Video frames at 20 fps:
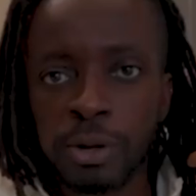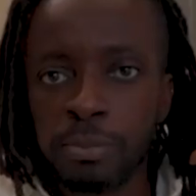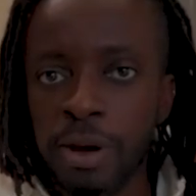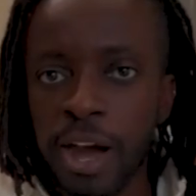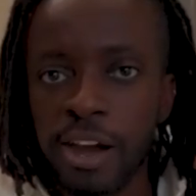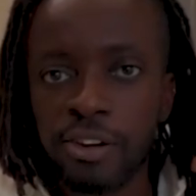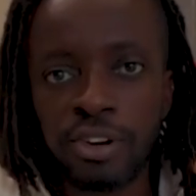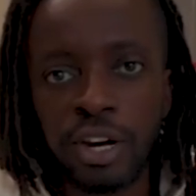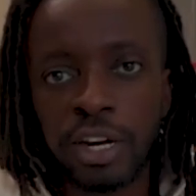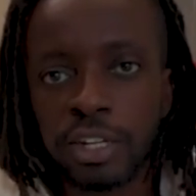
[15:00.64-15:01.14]
the
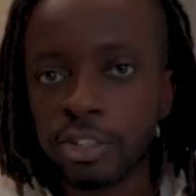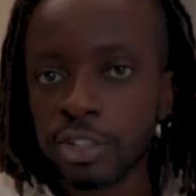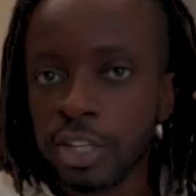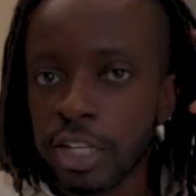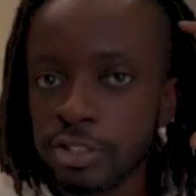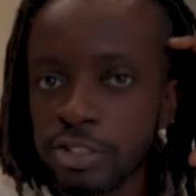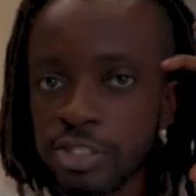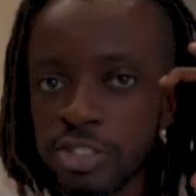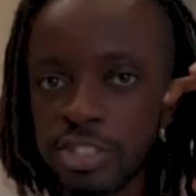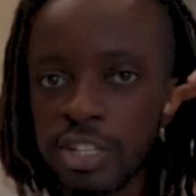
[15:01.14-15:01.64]
background. It's
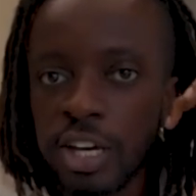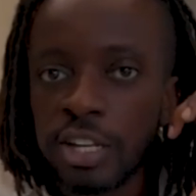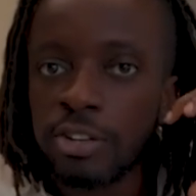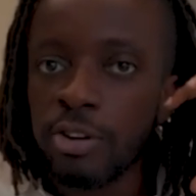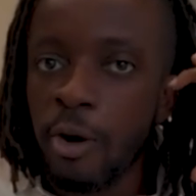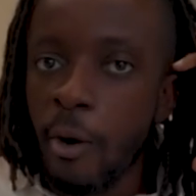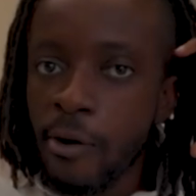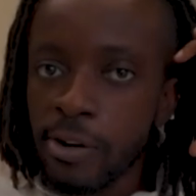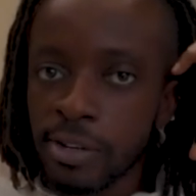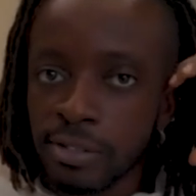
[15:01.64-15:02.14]
like just telling
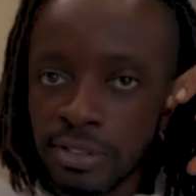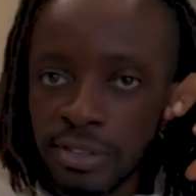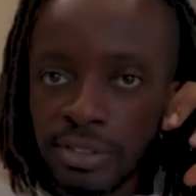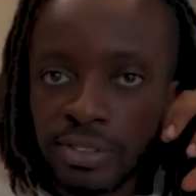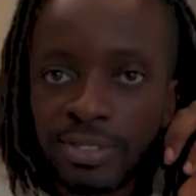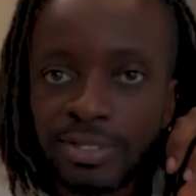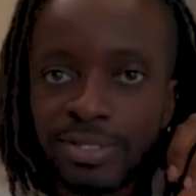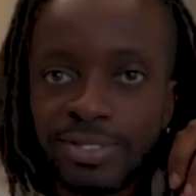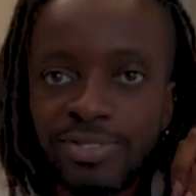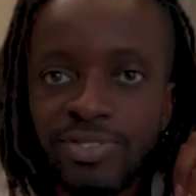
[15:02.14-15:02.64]

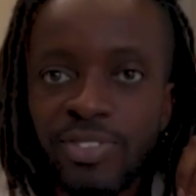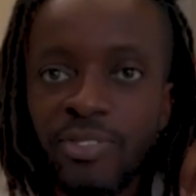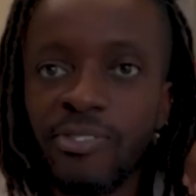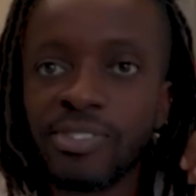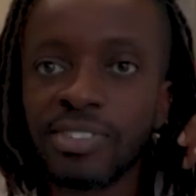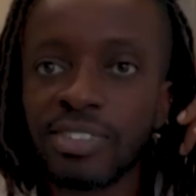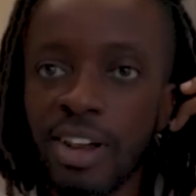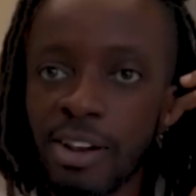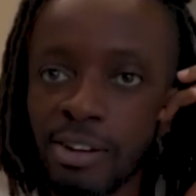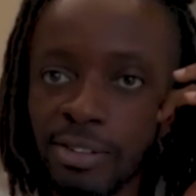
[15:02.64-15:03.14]

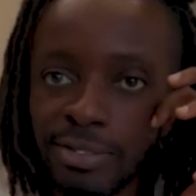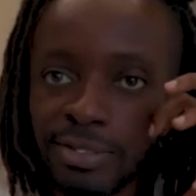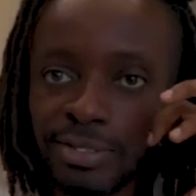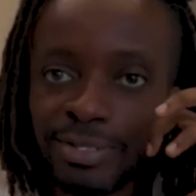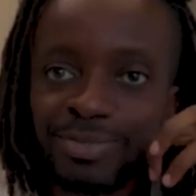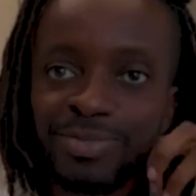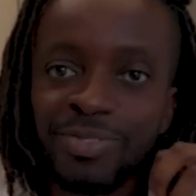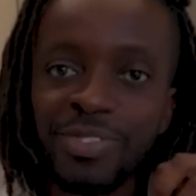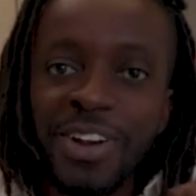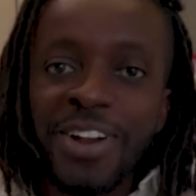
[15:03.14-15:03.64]

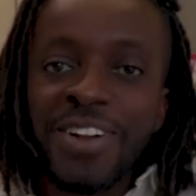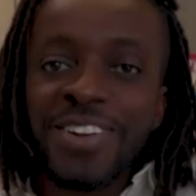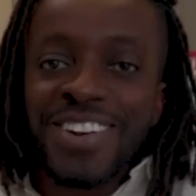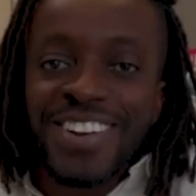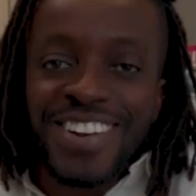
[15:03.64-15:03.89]
you,